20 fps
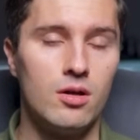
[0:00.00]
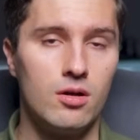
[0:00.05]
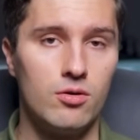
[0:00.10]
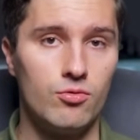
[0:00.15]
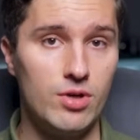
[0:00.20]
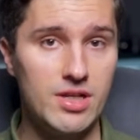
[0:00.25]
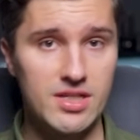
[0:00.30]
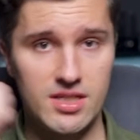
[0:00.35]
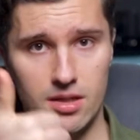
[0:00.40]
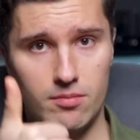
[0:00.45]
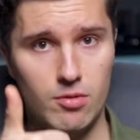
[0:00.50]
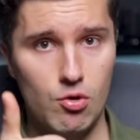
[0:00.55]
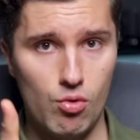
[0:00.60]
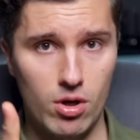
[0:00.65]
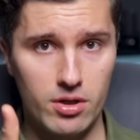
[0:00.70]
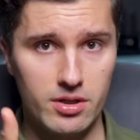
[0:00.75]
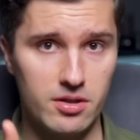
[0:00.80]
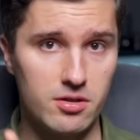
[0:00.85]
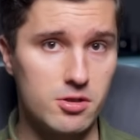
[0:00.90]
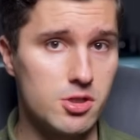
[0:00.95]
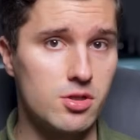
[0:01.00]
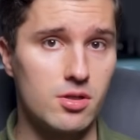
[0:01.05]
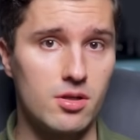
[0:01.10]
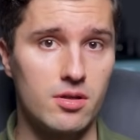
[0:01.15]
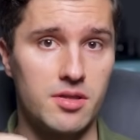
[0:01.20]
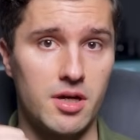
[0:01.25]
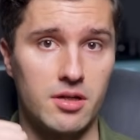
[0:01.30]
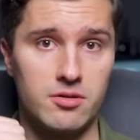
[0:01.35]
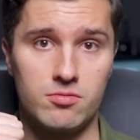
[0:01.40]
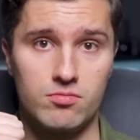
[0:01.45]
Reason number one is
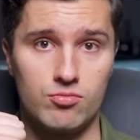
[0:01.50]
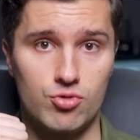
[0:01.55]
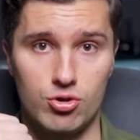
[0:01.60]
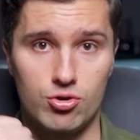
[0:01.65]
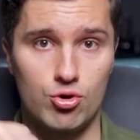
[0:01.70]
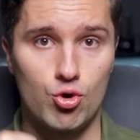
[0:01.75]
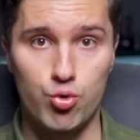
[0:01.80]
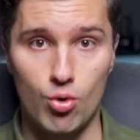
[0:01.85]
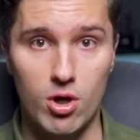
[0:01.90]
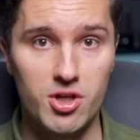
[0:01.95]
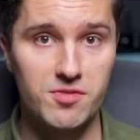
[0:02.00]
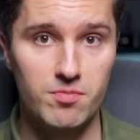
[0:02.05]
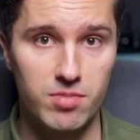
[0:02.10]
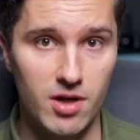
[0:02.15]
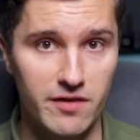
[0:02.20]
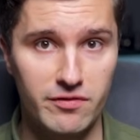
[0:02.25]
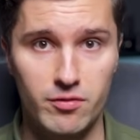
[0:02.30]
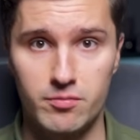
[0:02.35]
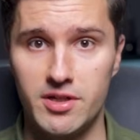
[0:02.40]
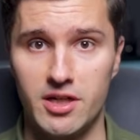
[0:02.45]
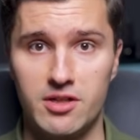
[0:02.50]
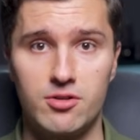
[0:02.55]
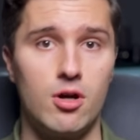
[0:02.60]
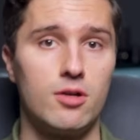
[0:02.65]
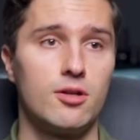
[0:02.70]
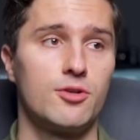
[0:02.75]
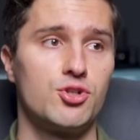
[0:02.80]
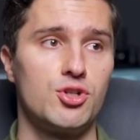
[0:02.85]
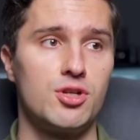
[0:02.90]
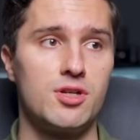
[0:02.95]
that just cross-platform
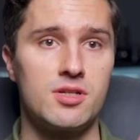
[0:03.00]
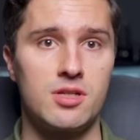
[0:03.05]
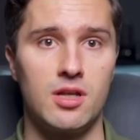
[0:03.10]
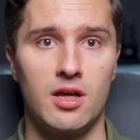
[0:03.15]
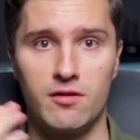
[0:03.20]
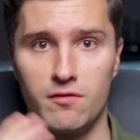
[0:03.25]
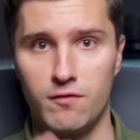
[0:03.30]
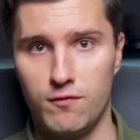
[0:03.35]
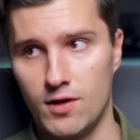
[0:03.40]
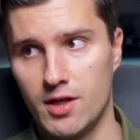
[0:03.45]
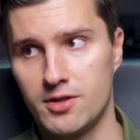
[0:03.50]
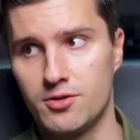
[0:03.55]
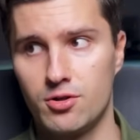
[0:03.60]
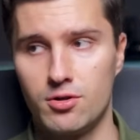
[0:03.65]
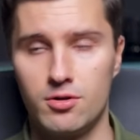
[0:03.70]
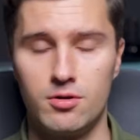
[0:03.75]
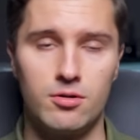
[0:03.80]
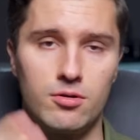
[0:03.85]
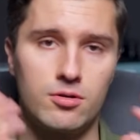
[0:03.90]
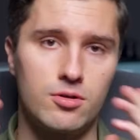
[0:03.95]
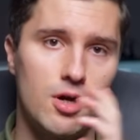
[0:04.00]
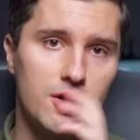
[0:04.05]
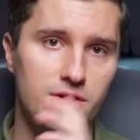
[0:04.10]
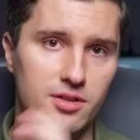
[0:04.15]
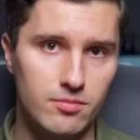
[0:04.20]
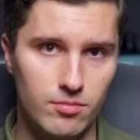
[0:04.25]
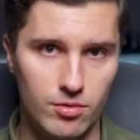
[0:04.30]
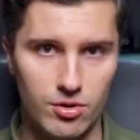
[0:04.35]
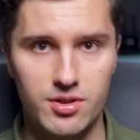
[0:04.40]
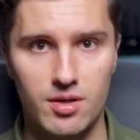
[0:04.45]
technologies like Flutter or
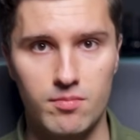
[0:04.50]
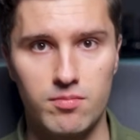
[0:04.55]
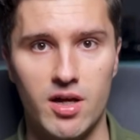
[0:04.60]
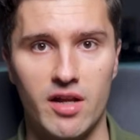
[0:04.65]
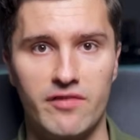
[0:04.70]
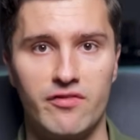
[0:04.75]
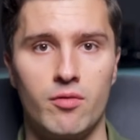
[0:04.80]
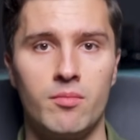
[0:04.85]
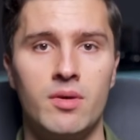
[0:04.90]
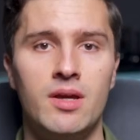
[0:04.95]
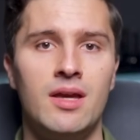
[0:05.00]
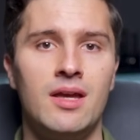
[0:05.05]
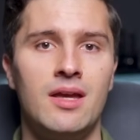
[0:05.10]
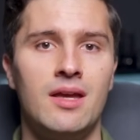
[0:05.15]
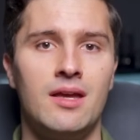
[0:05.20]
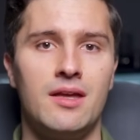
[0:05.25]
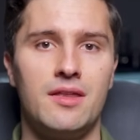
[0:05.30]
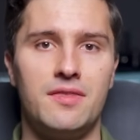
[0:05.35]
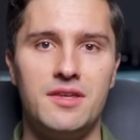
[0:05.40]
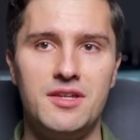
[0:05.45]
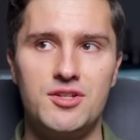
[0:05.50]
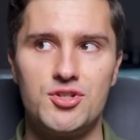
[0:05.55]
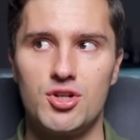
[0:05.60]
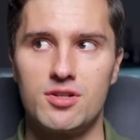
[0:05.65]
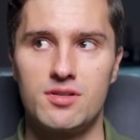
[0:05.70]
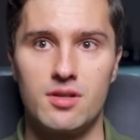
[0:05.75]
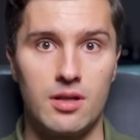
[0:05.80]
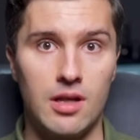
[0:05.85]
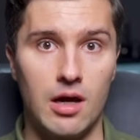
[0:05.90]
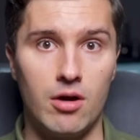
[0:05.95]
Kotlin multi-platform these
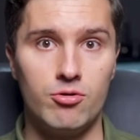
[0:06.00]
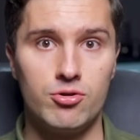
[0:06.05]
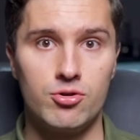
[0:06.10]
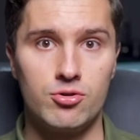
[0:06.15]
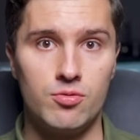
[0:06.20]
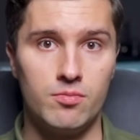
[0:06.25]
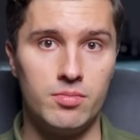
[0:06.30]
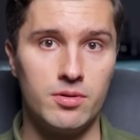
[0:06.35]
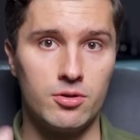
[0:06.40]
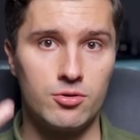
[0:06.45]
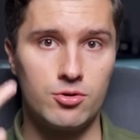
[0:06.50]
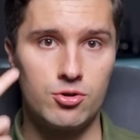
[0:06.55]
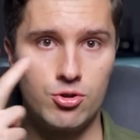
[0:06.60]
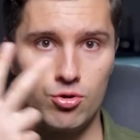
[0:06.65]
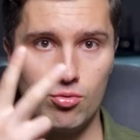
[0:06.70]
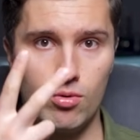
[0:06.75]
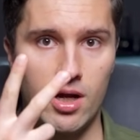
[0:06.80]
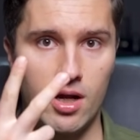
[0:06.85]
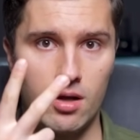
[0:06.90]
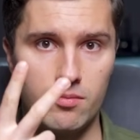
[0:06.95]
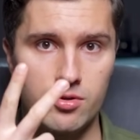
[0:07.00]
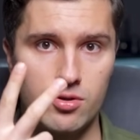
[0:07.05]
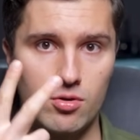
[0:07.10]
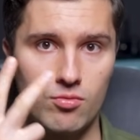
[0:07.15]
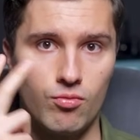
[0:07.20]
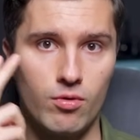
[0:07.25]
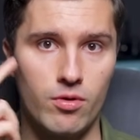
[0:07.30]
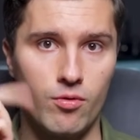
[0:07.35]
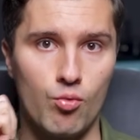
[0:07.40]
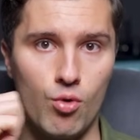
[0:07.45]
just allow you to build two apps
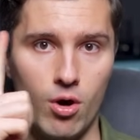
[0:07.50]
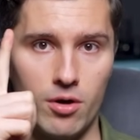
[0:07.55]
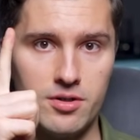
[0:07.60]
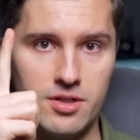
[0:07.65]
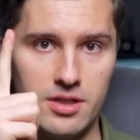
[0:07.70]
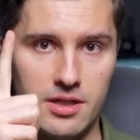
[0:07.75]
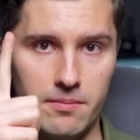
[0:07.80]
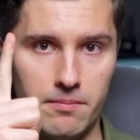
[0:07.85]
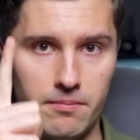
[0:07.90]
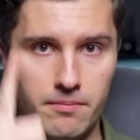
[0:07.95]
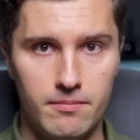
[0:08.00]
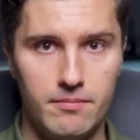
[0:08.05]
with one team.